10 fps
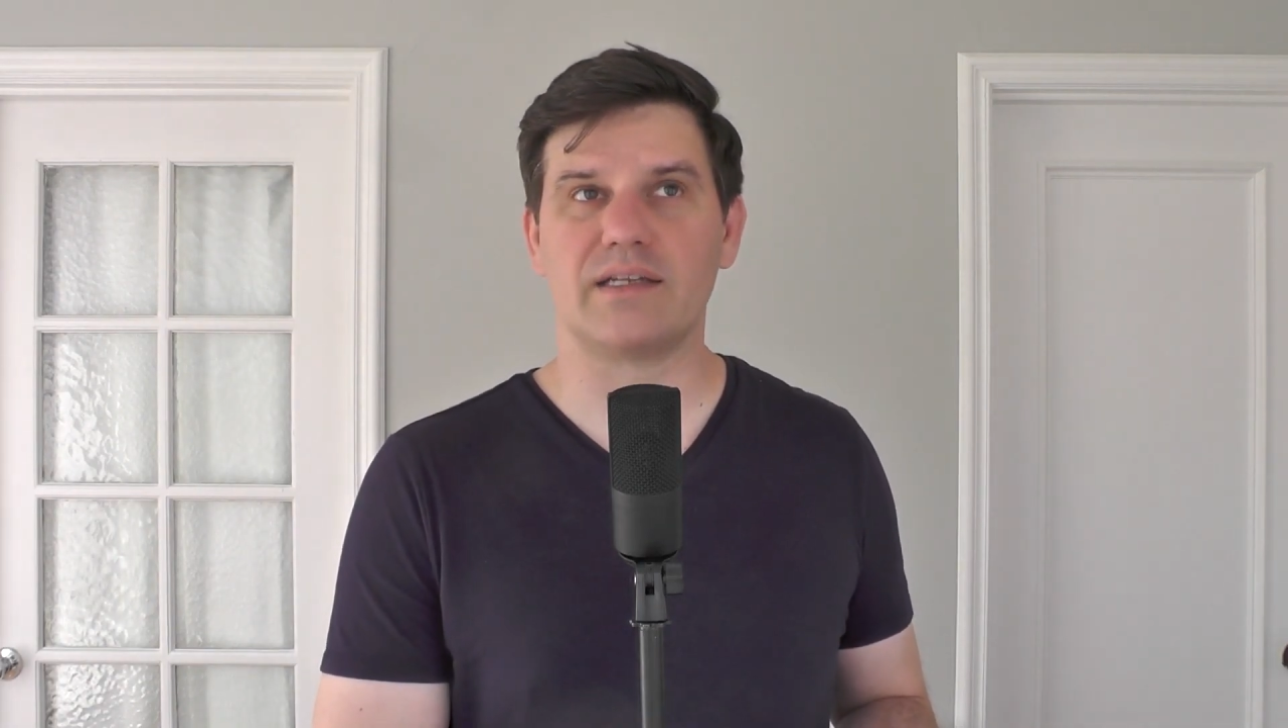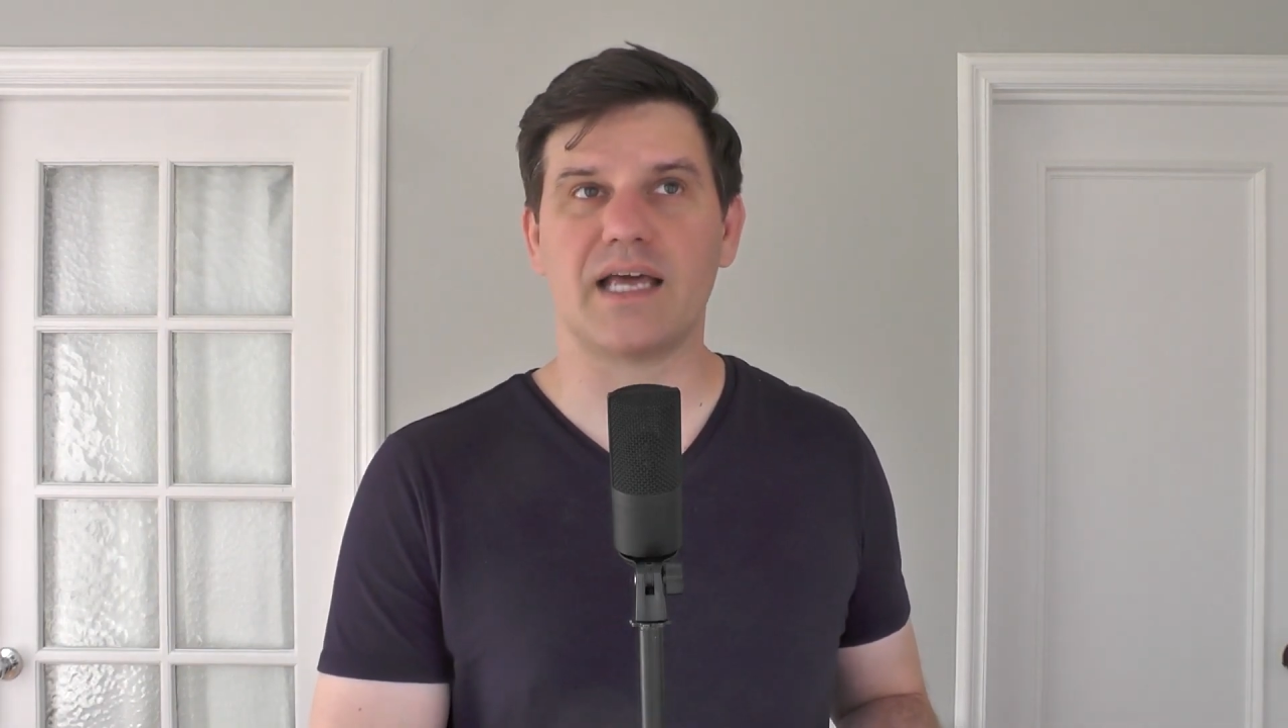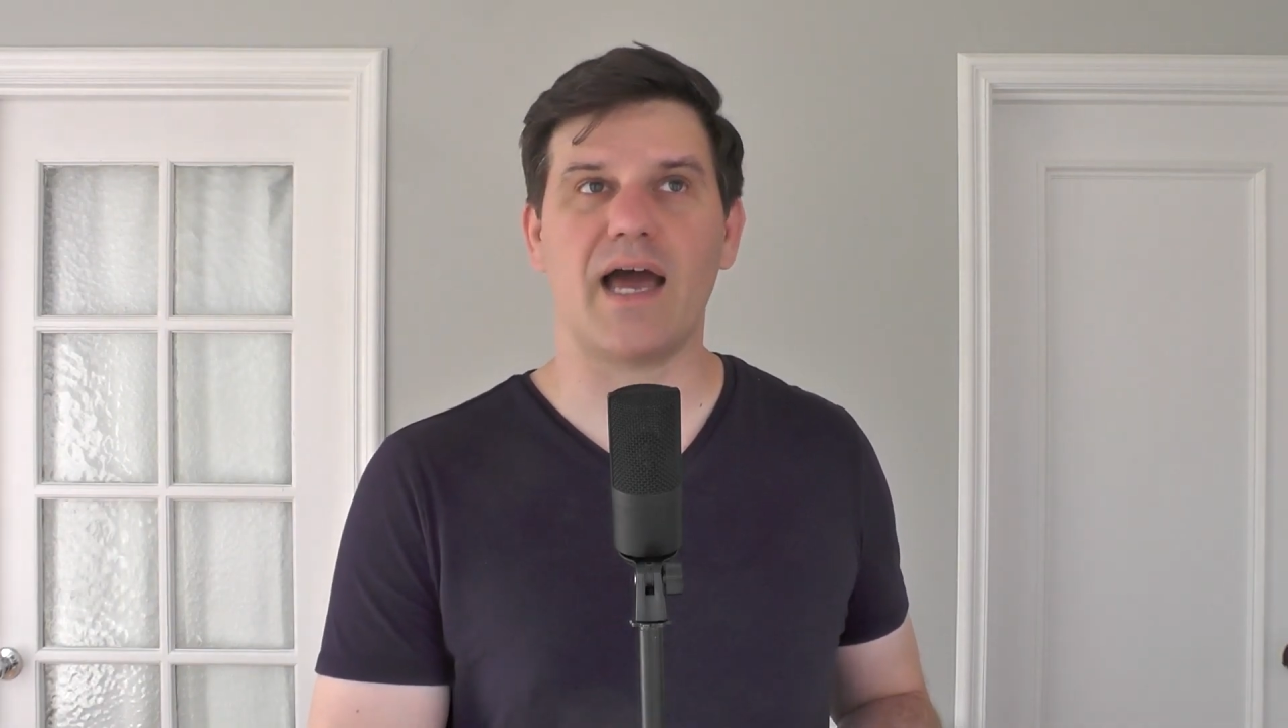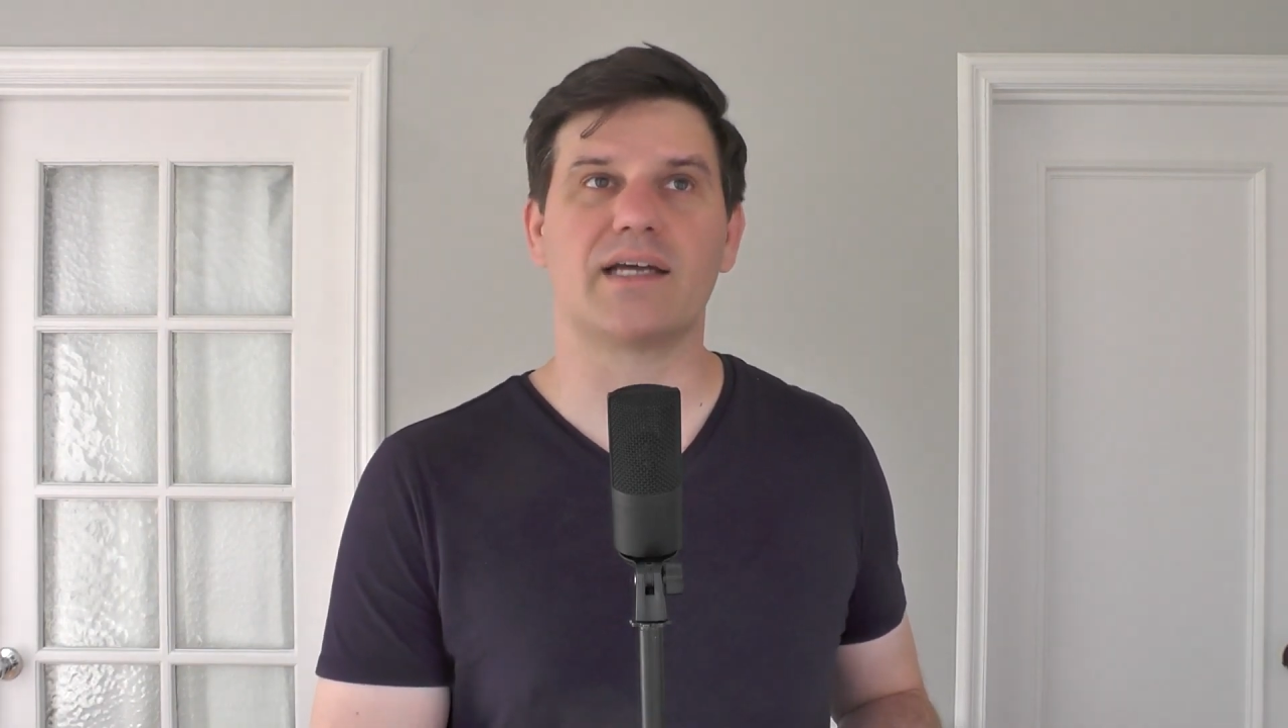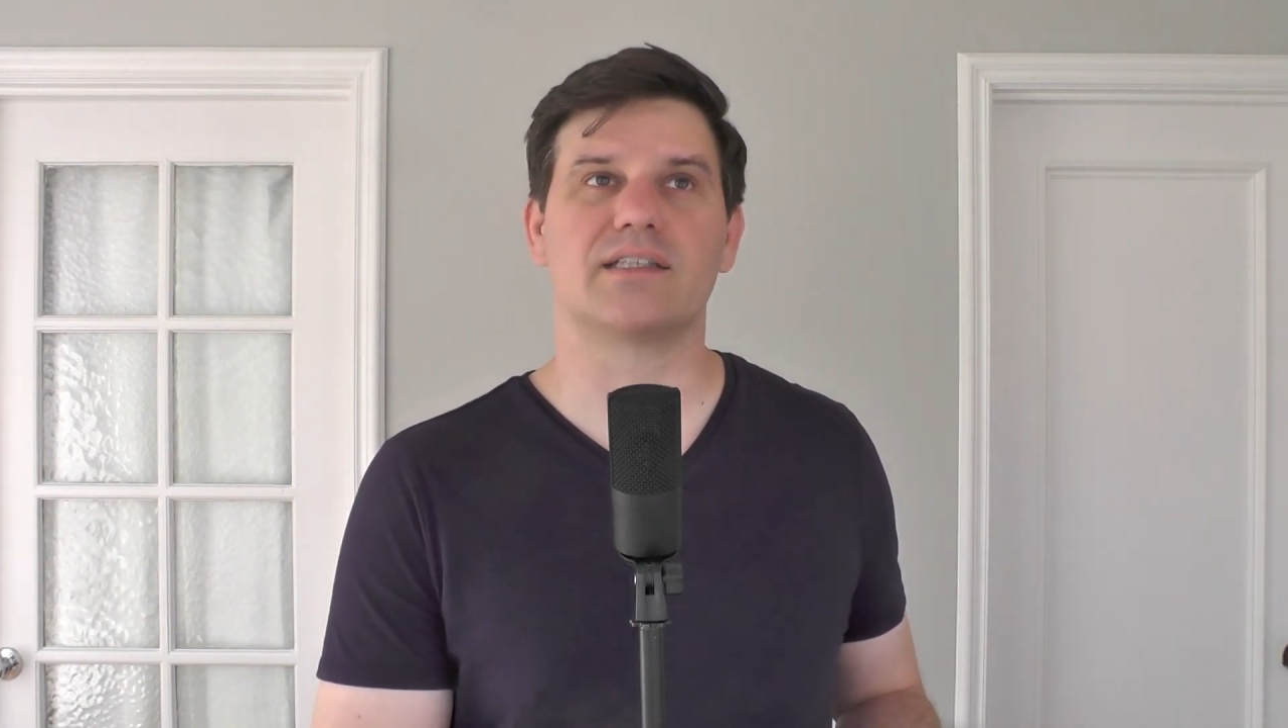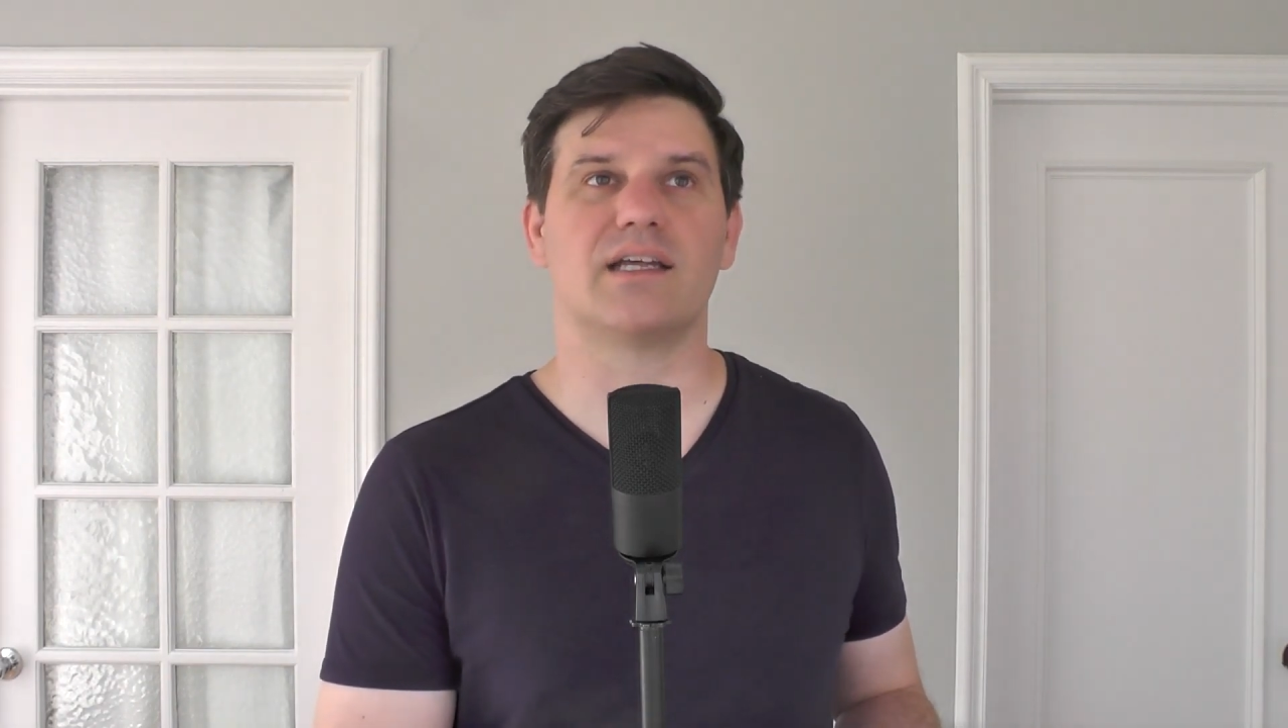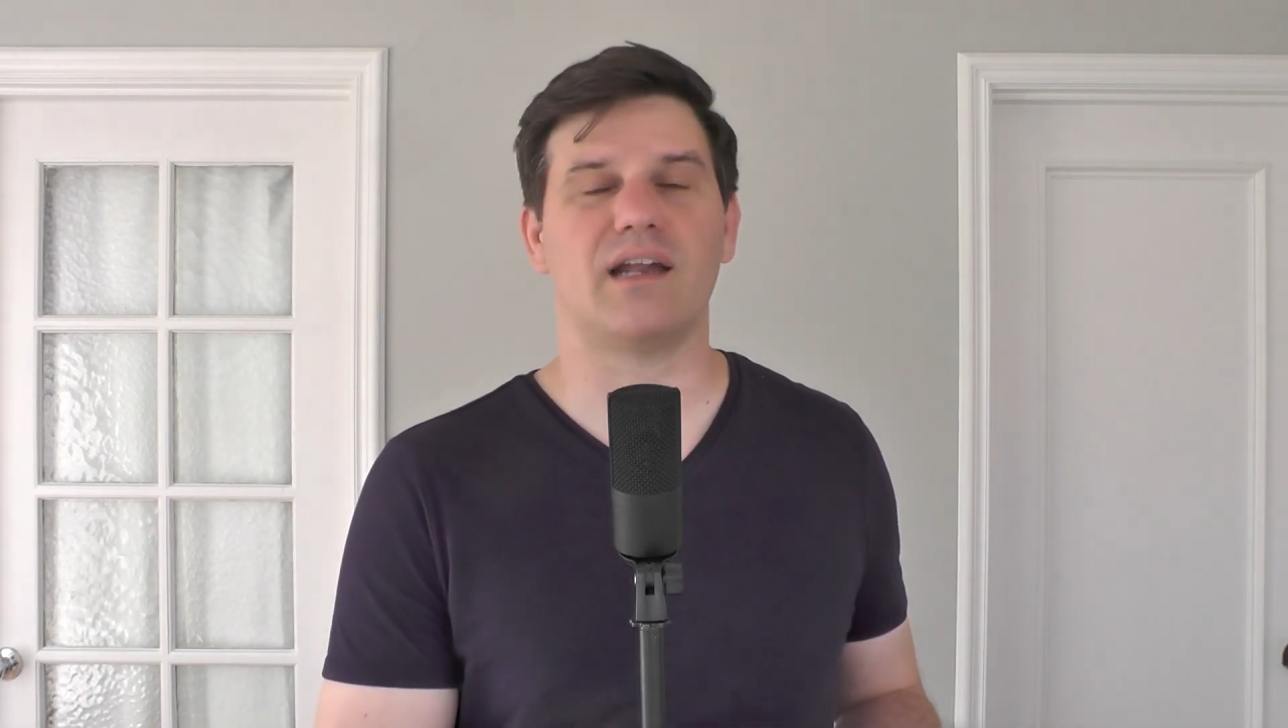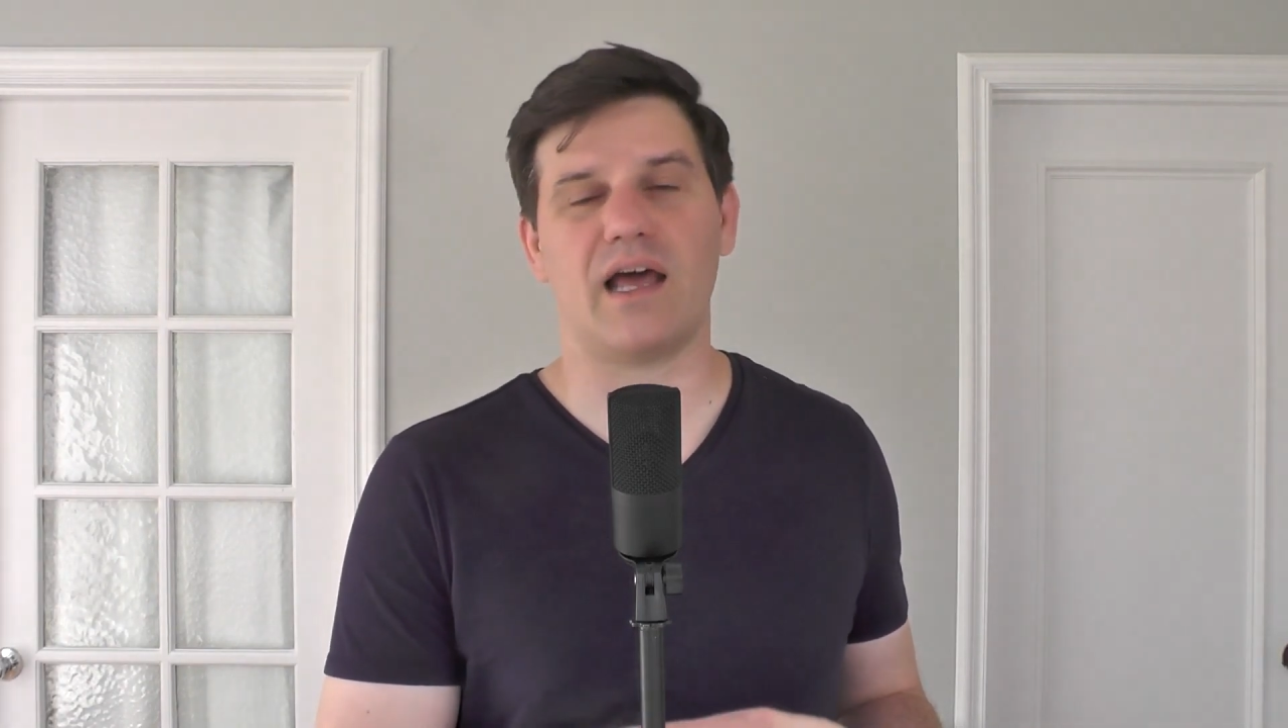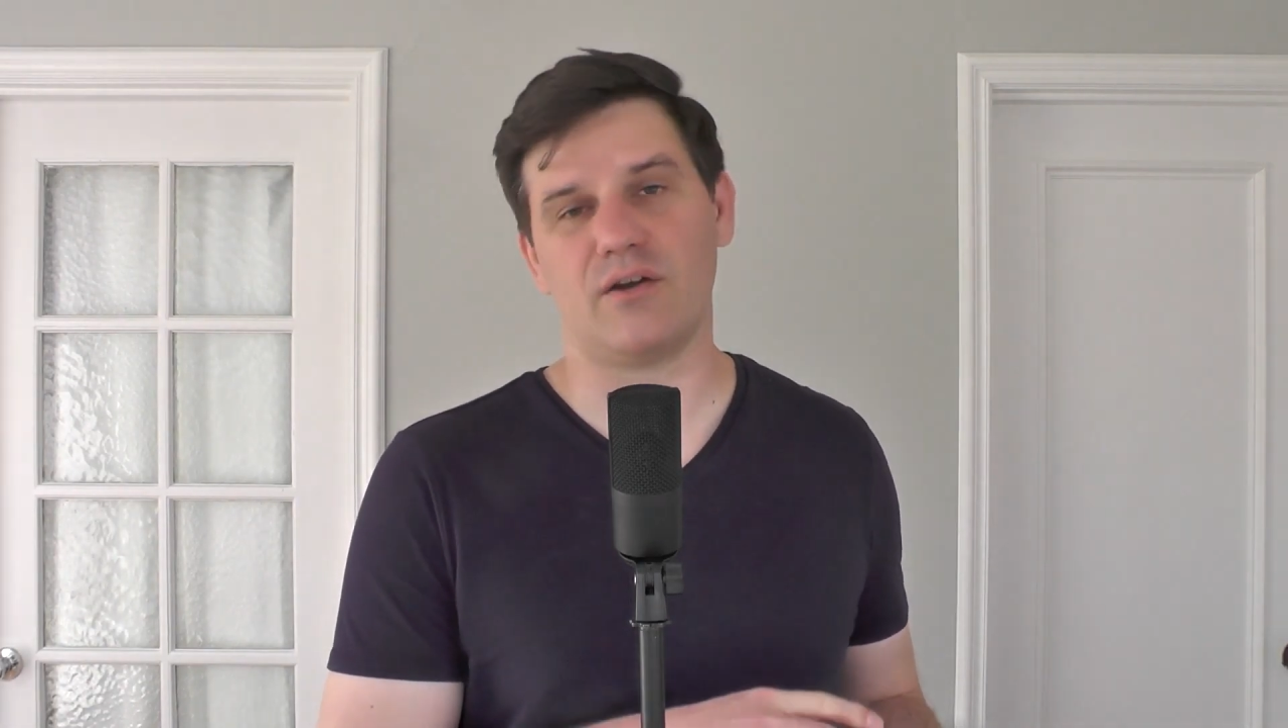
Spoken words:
tagged it